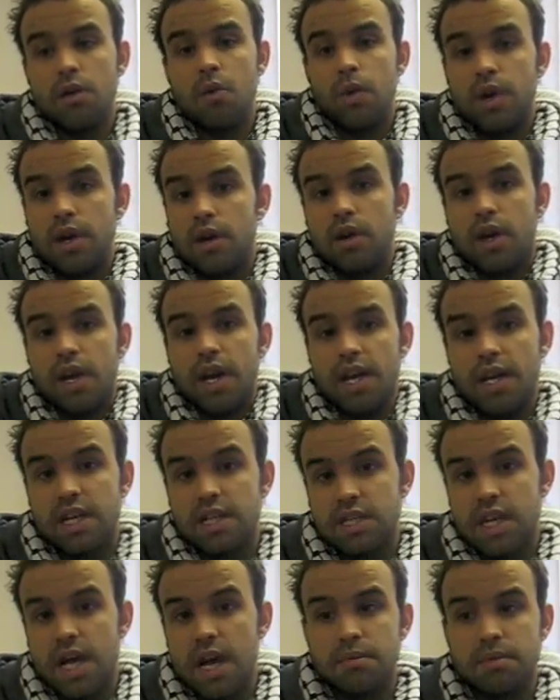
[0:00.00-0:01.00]
we're not going to
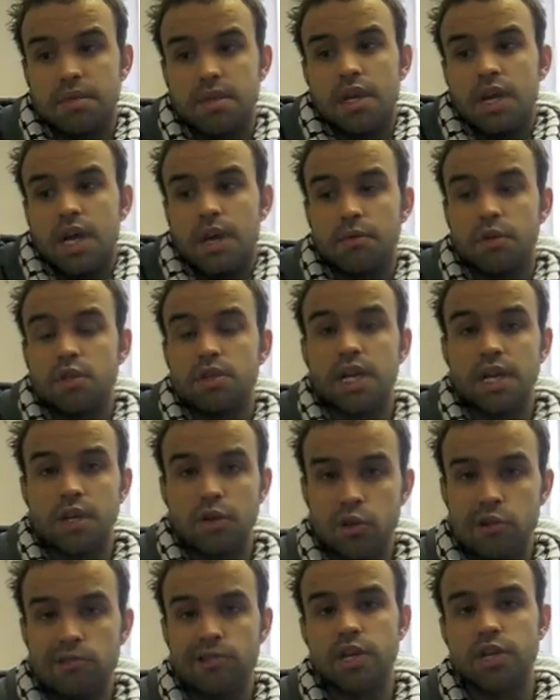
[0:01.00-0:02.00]
accept him just
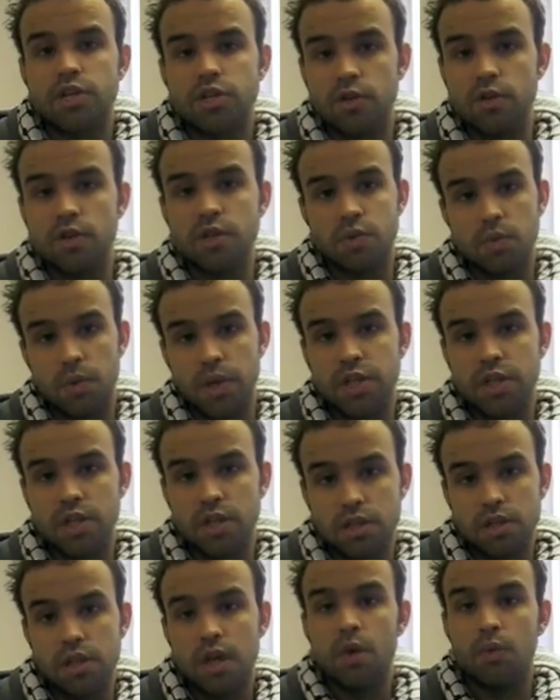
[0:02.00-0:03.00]
ignoring students'
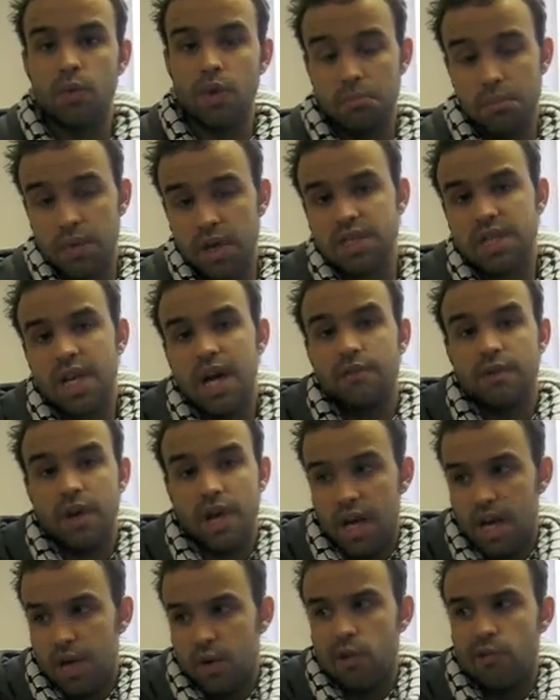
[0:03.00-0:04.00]
wishes. We must have
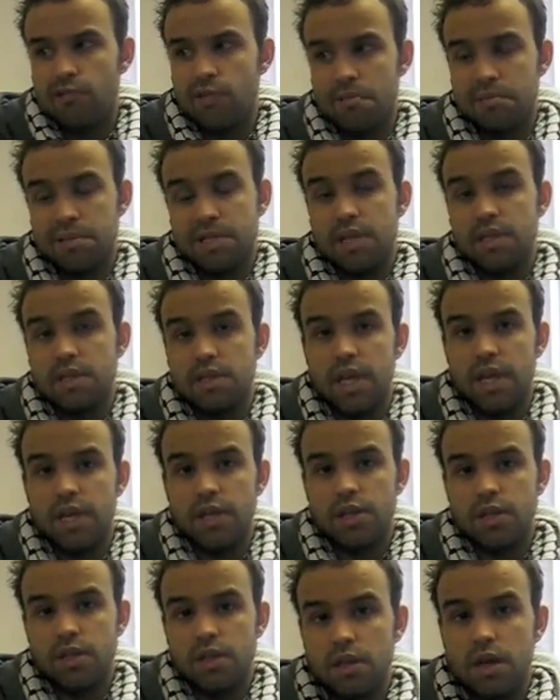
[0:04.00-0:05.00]
adequate
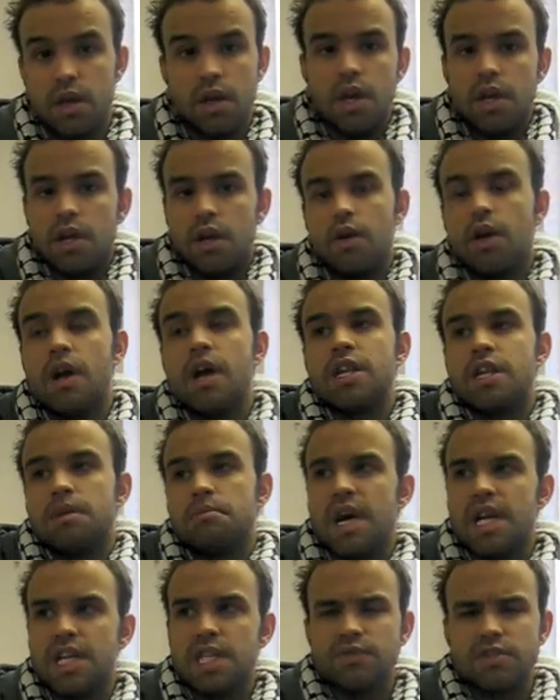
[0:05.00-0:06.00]
representation.
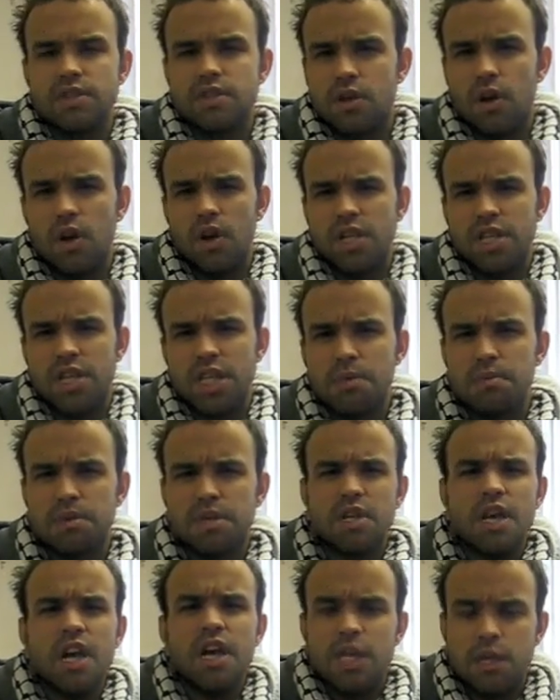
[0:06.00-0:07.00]
Demands for
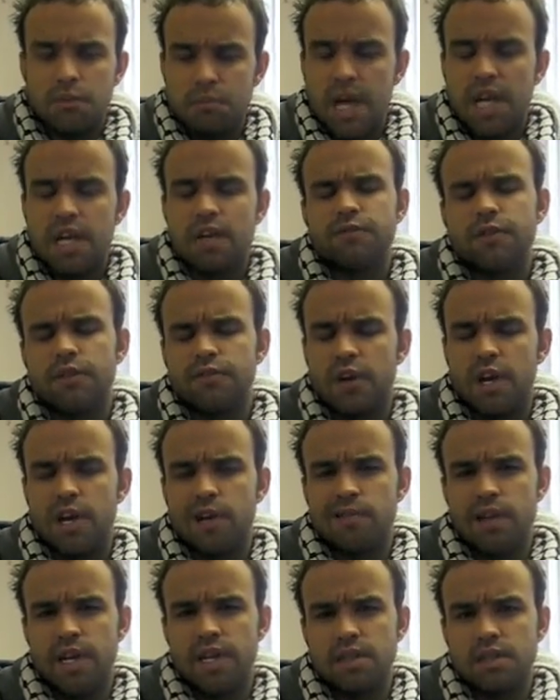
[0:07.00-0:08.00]
scholarships, demands for
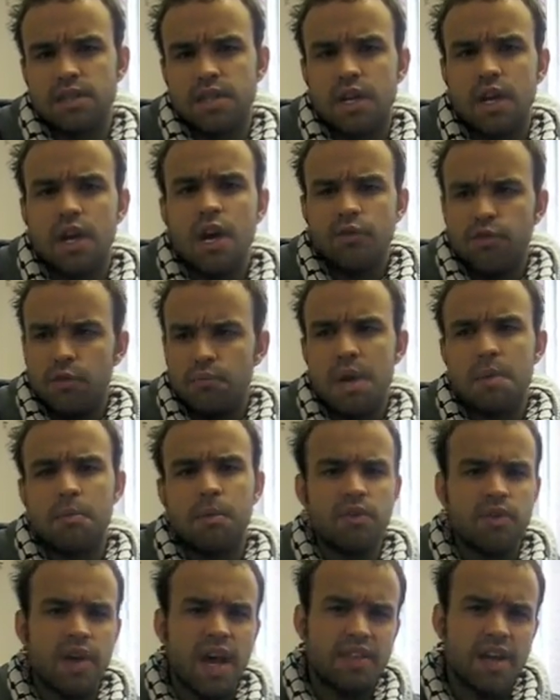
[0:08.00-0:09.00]
fundraising for people
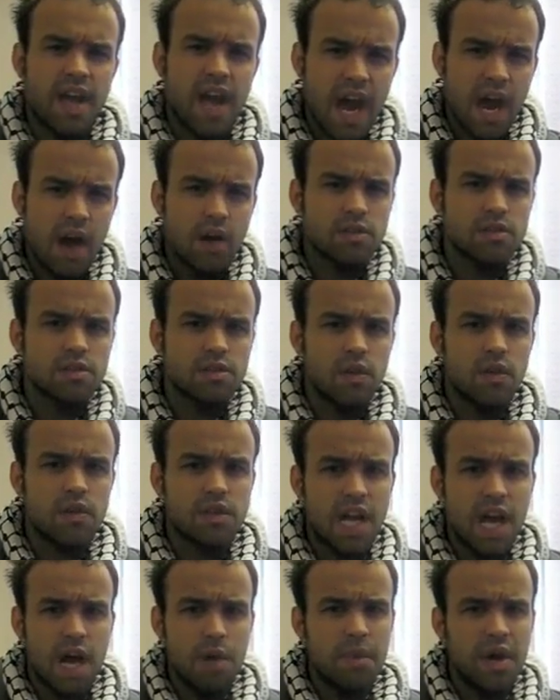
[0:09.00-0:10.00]
who've had their houses knocked
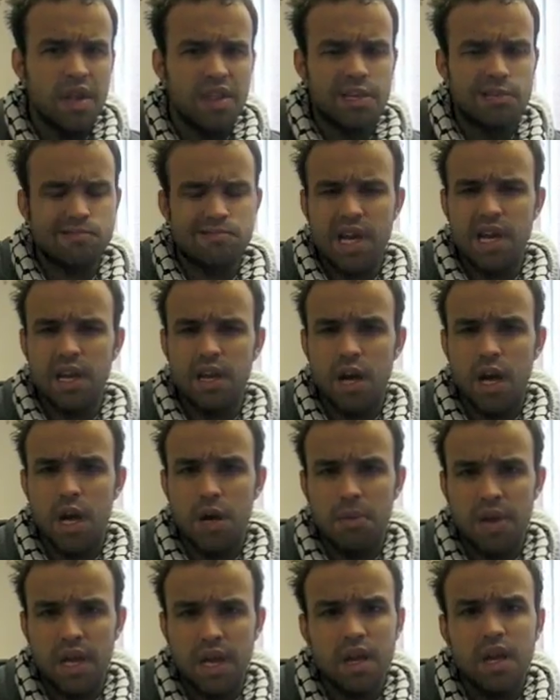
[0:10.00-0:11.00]
down by the Israeli
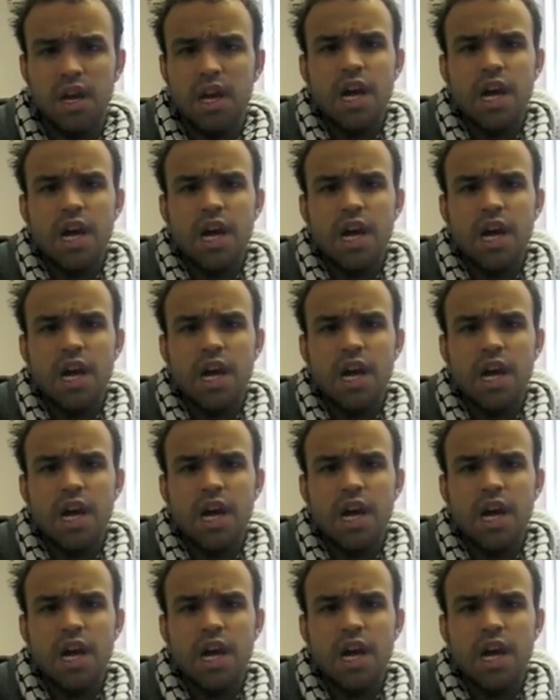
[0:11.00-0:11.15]
army,